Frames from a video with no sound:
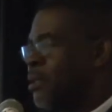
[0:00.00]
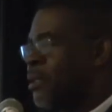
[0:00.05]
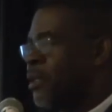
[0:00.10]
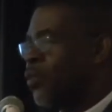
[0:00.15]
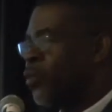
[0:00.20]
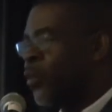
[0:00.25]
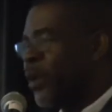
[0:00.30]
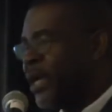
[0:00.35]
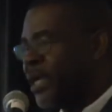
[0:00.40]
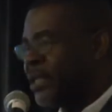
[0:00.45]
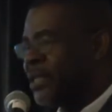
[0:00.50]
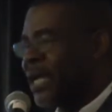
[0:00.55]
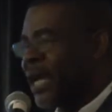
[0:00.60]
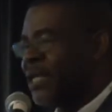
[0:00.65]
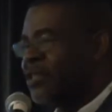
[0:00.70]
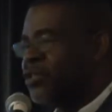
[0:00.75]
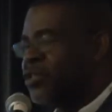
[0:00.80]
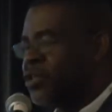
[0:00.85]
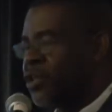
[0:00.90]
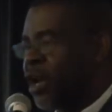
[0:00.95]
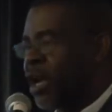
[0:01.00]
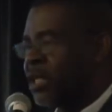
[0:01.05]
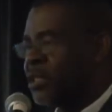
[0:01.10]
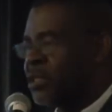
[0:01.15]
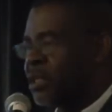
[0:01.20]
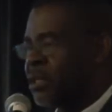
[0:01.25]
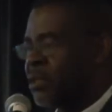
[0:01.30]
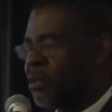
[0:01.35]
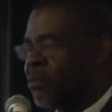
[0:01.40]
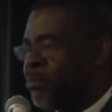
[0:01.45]
the weight at
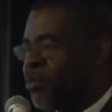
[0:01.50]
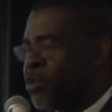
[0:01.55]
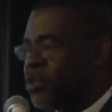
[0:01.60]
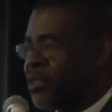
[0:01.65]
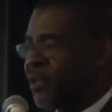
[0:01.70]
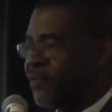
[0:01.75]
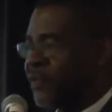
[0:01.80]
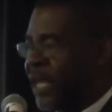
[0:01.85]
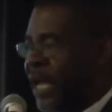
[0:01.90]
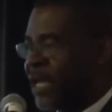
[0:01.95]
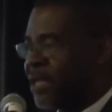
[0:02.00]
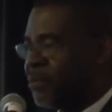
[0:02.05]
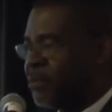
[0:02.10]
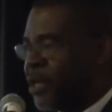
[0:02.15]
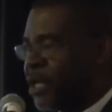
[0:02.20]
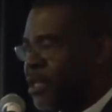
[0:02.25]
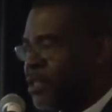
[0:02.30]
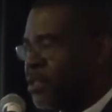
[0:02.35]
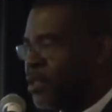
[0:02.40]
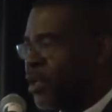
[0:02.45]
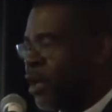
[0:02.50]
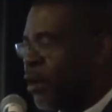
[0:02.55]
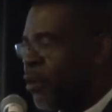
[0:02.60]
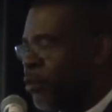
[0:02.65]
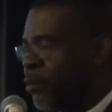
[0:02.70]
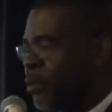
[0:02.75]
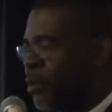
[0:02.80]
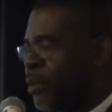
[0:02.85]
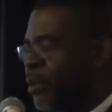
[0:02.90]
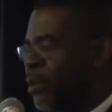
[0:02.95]
slaughter. Most of the animals
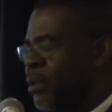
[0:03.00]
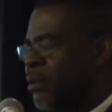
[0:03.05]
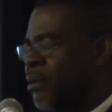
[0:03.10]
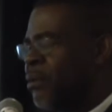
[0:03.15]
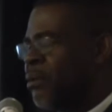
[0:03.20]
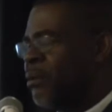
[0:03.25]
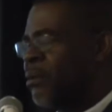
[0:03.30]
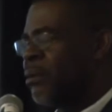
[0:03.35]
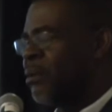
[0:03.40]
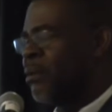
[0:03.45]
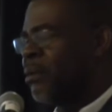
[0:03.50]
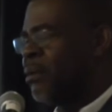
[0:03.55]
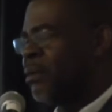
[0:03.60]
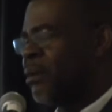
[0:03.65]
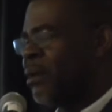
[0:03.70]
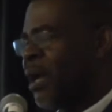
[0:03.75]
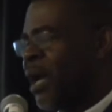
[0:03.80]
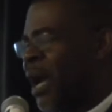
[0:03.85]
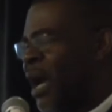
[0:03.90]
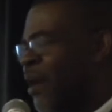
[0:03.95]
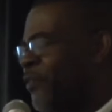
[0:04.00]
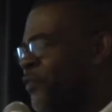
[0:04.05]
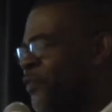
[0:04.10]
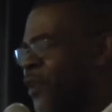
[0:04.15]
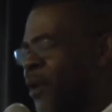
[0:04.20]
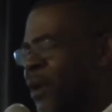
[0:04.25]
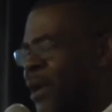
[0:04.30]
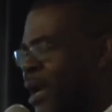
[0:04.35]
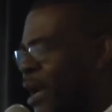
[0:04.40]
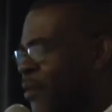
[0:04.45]
now,
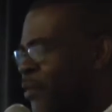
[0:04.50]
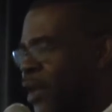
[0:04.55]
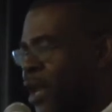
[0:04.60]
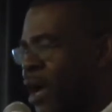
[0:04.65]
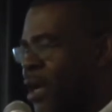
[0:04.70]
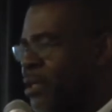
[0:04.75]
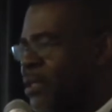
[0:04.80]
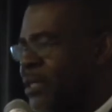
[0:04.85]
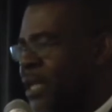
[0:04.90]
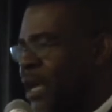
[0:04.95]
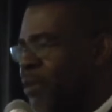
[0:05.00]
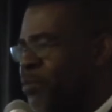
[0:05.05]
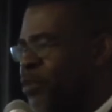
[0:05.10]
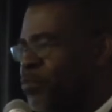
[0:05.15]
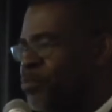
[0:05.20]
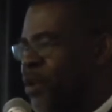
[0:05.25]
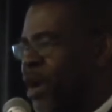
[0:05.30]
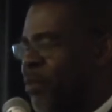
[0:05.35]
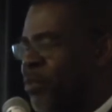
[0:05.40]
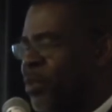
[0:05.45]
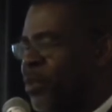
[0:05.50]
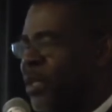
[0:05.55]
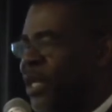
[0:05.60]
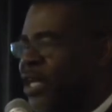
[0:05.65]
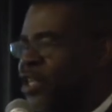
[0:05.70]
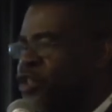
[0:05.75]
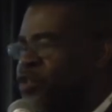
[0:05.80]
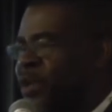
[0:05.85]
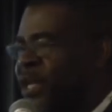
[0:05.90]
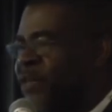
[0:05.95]
after a long time, you probably
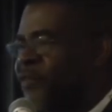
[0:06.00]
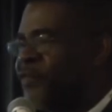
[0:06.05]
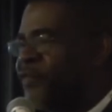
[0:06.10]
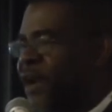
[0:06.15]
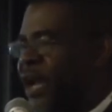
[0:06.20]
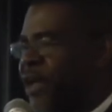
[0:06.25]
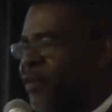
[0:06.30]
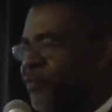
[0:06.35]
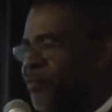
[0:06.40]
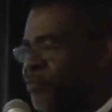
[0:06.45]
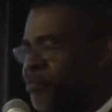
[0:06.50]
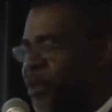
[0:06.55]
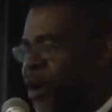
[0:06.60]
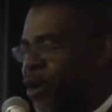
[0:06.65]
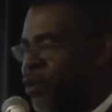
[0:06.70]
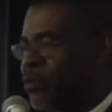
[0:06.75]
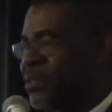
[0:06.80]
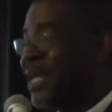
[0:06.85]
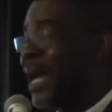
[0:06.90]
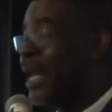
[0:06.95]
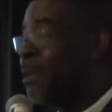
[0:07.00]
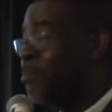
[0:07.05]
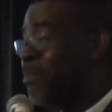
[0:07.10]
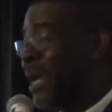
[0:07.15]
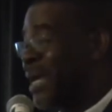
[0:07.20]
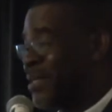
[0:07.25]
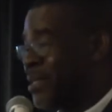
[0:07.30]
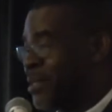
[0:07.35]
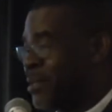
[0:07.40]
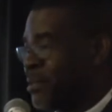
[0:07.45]
get 25 pounds at
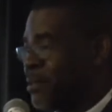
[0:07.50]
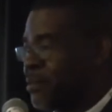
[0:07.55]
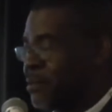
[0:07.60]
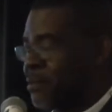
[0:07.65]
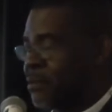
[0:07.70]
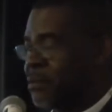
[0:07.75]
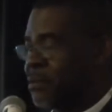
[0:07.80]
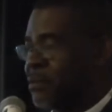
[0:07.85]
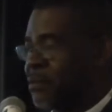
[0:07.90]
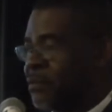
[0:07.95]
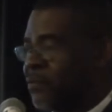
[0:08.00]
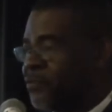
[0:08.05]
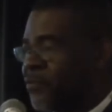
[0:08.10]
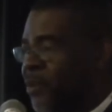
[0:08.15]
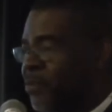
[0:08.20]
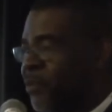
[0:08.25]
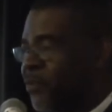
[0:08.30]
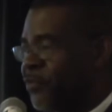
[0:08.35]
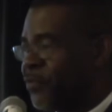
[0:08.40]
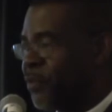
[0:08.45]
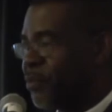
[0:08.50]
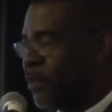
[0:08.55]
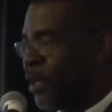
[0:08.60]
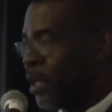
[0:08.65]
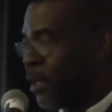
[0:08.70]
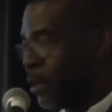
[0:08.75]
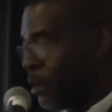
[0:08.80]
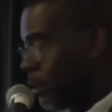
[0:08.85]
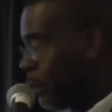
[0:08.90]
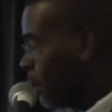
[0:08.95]
best from the
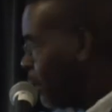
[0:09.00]
female.